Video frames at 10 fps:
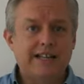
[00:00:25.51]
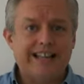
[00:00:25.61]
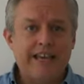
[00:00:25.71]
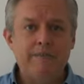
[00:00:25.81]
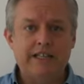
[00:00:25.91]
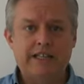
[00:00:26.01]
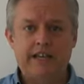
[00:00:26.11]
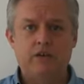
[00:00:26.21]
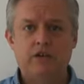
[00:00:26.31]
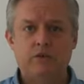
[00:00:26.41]
claim that
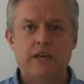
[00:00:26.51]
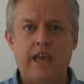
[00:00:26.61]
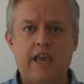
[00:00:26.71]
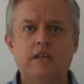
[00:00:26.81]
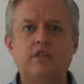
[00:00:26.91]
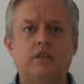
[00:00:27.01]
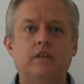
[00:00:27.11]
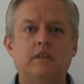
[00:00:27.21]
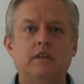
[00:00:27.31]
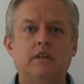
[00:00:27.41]
they are doing Agile.